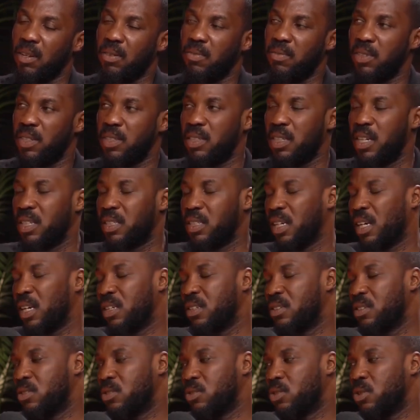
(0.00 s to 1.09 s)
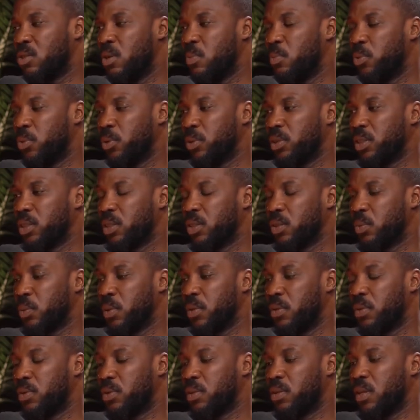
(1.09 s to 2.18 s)
Yeah, fantastic. I know it's so important
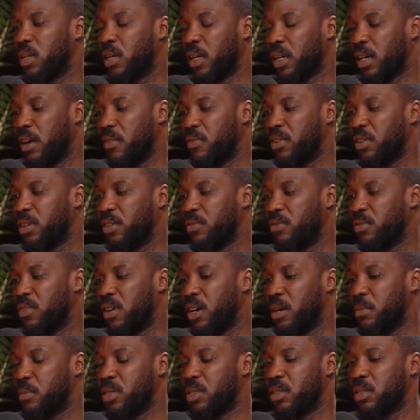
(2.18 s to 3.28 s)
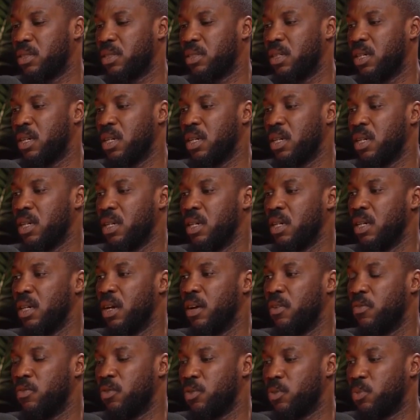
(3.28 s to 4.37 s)
with like African farmers
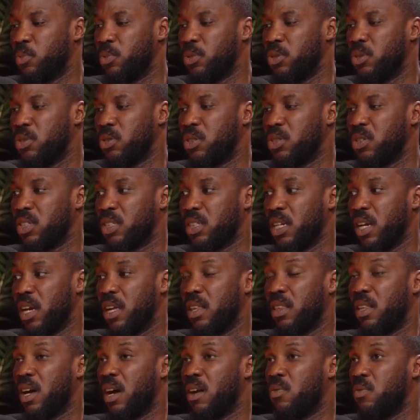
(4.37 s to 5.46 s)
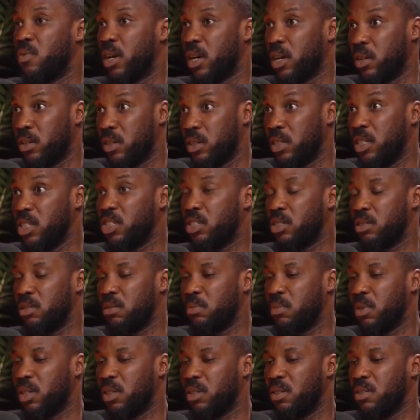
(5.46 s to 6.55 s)
and food producers getting that
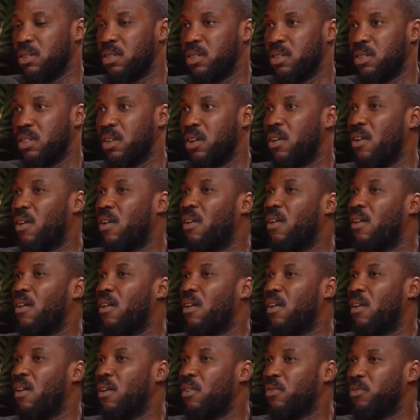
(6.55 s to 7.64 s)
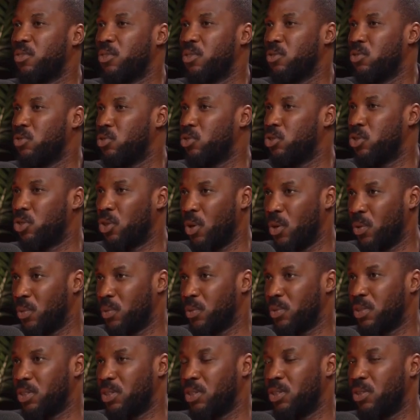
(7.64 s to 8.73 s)
recognition, because they often
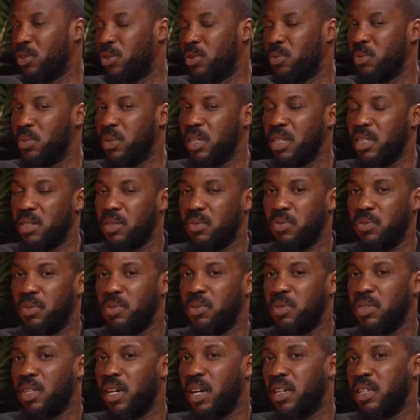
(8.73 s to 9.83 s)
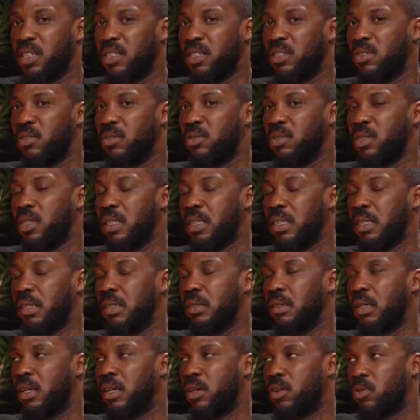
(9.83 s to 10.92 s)
don't. There's foods that are
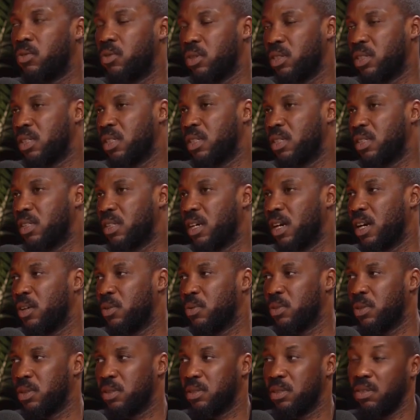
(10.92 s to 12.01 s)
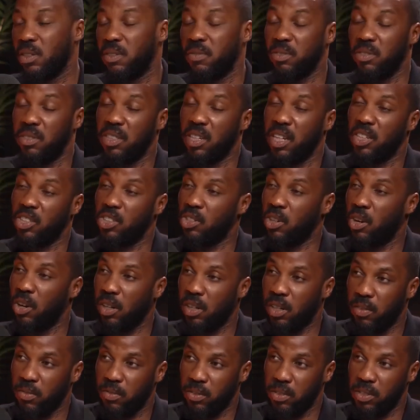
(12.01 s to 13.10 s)
eaten across the entire world. So if you take
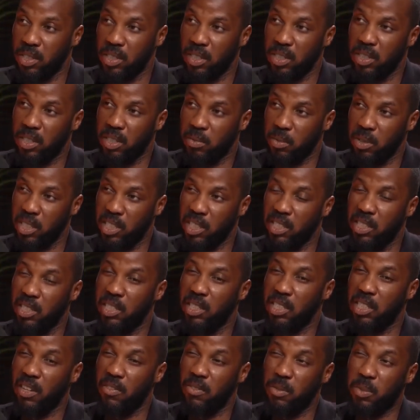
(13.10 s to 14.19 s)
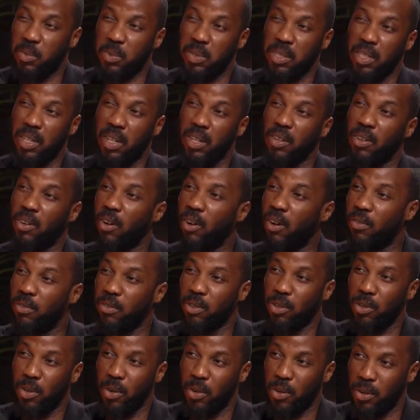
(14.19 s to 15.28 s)
chocolate, for instance, 60-70%
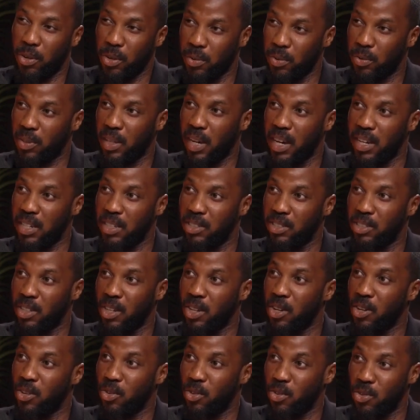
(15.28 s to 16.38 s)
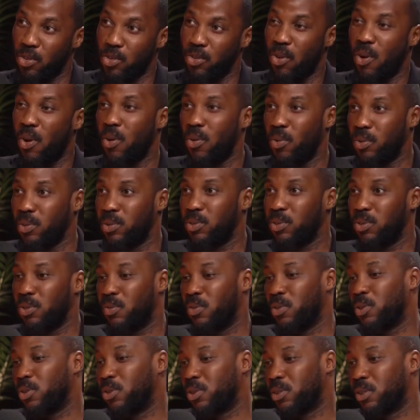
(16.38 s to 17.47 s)
of the cocoa that is grown
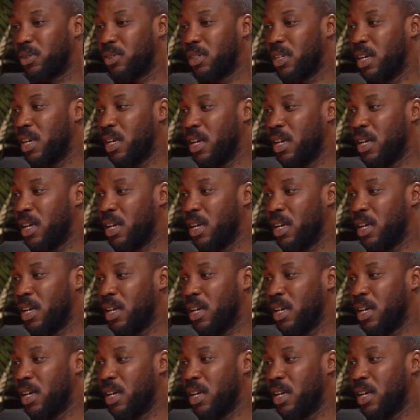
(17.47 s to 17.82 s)
for